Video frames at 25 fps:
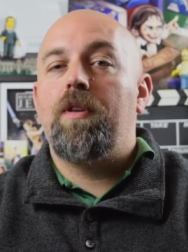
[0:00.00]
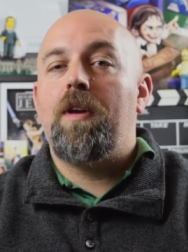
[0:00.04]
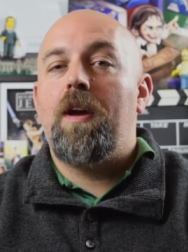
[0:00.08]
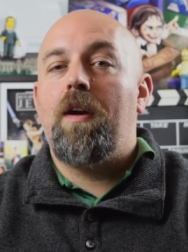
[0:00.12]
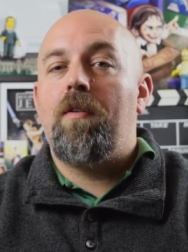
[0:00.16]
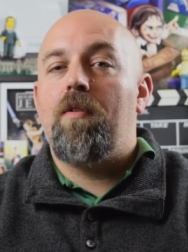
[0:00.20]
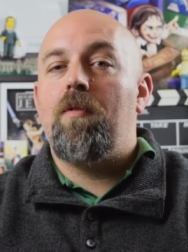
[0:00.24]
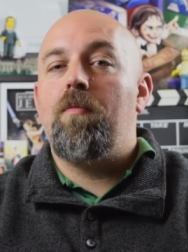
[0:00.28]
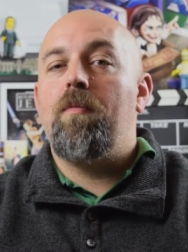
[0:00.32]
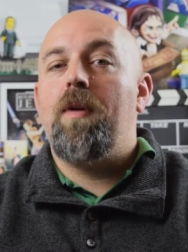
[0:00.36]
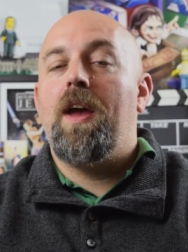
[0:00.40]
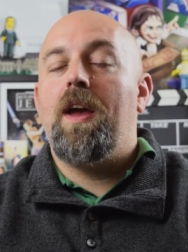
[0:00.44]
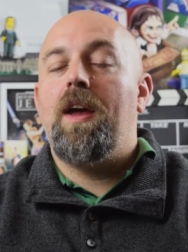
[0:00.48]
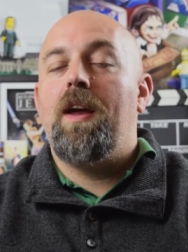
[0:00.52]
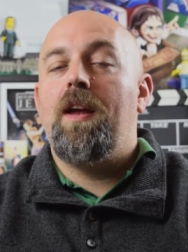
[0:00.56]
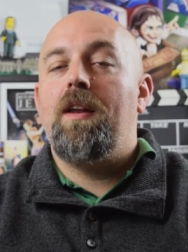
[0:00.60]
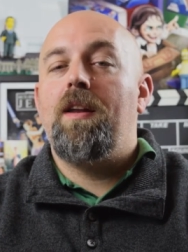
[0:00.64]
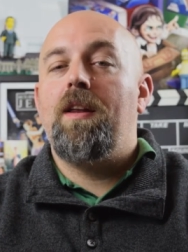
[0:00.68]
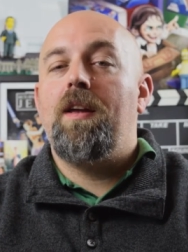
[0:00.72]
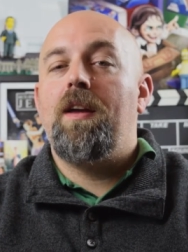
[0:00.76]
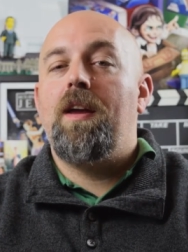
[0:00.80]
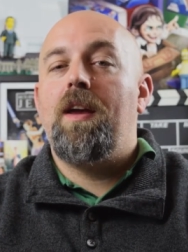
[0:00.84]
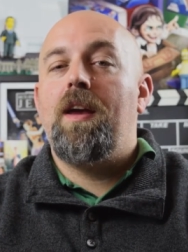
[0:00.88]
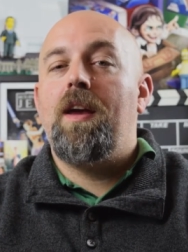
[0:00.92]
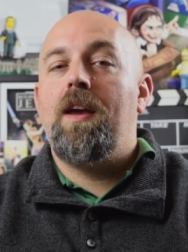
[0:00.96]
ever made,
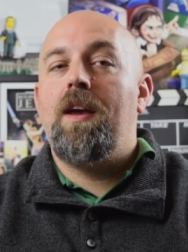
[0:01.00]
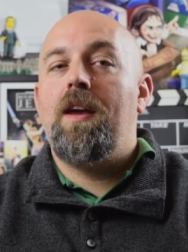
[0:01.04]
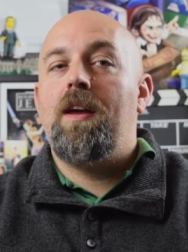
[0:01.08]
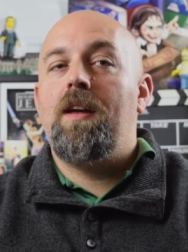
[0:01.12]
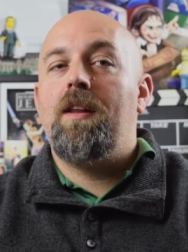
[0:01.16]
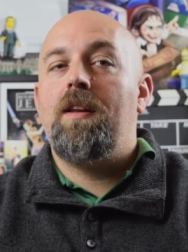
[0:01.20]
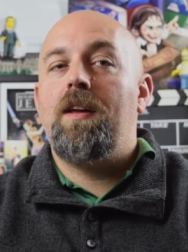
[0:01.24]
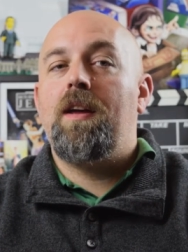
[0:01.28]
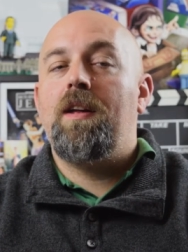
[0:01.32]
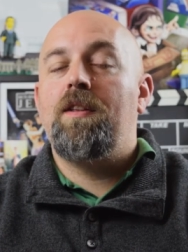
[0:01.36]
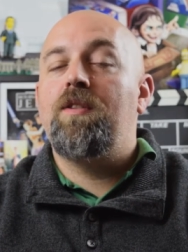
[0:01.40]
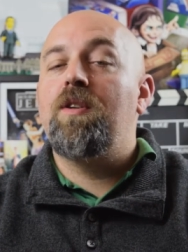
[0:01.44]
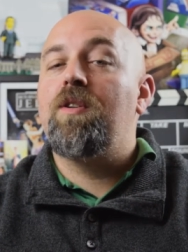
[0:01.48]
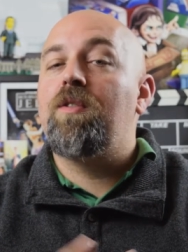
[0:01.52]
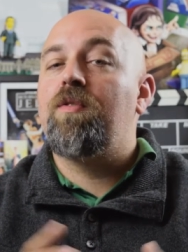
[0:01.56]
and it took